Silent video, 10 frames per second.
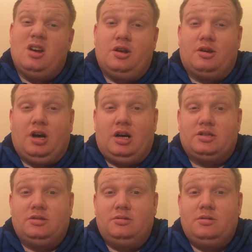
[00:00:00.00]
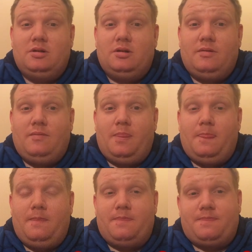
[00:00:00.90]
Newcastle,
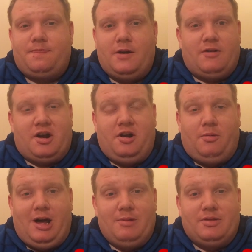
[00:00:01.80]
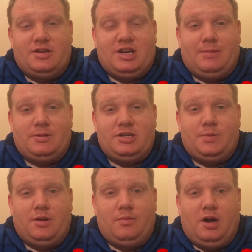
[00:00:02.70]
they're running away with the
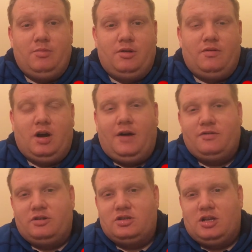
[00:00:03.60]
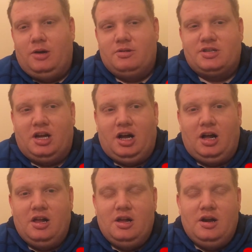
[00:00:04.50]
Championship at the moment after a slow
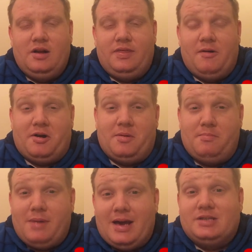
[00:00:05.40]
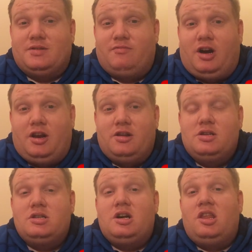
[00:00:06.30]
start. They're on an amazing run
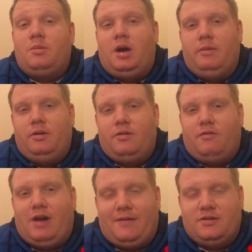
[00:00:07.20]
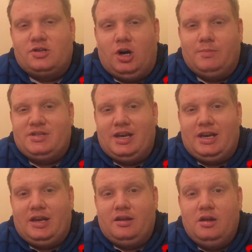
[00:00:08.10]
at the moment. Rafa's got them
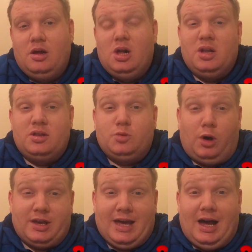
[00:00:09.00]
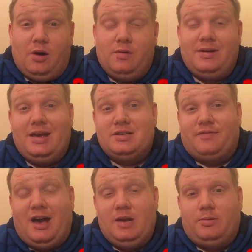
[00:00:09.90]
ticking. Dwight Gale is
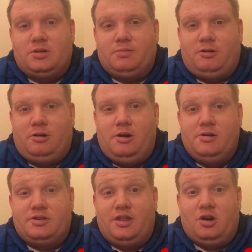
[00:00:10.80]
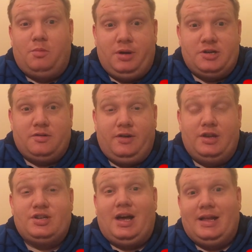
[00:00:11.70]
available tomorrow, so they've got
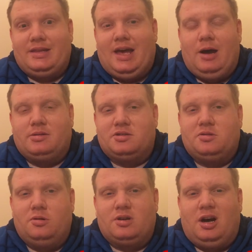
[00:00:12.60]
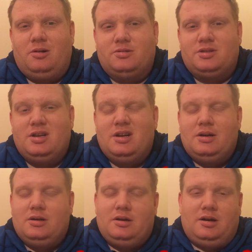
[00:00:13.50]
Mitrovic and Gale to score goals.
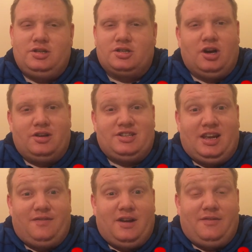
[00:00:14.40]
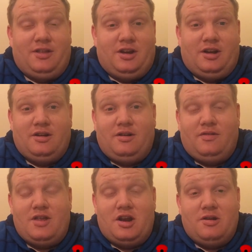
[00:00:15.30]
I just can't see anything other
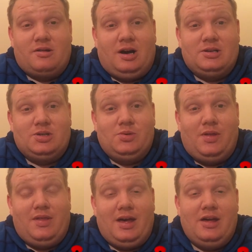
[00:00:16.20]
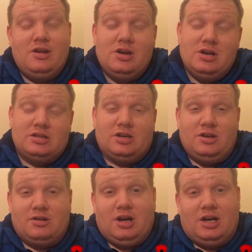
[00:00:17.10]
than a Newcastle win there. So
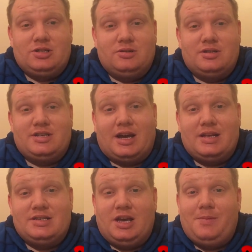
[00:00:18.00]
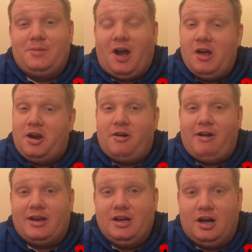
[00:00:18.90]
Newcastle, the second team going in
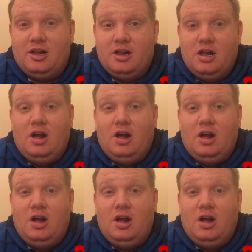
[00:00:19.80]
our Acca.